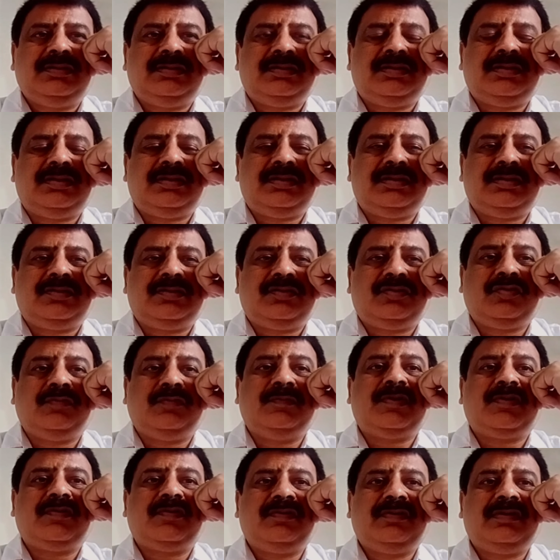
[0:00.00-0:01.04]

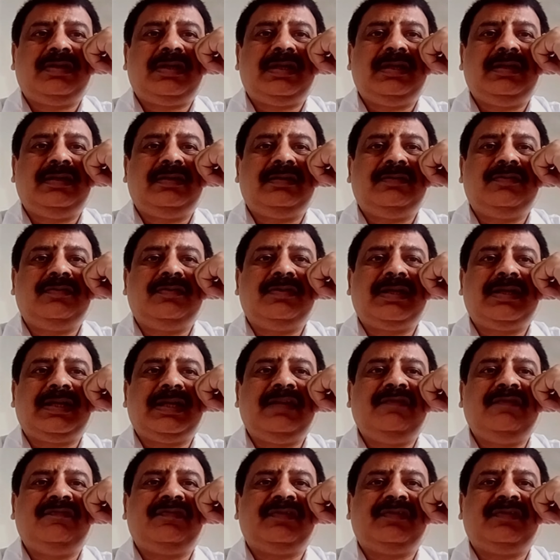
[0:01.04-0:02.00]
Tomorrow I look forward again